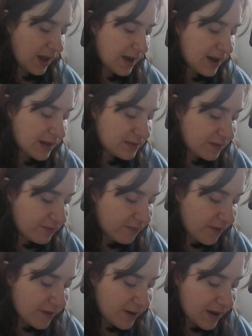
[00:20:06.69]
And at the
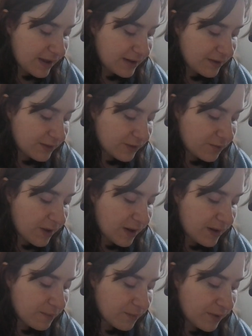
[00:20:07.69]
far end of the
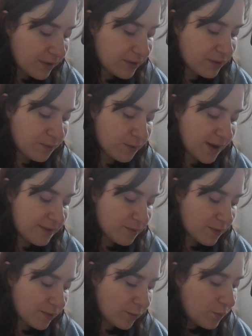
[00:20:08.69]
great the great
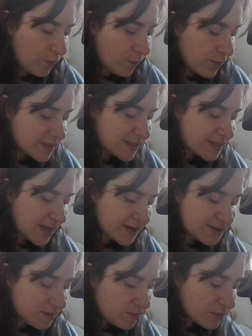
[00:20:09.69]
room was a set
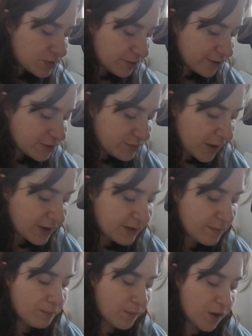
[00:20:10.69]
of double doors mar-
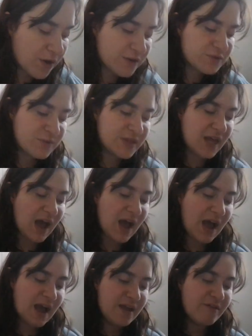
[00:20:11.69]
marked with the
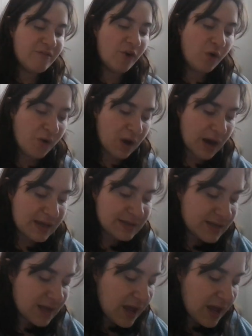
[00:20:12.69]
eye of Horus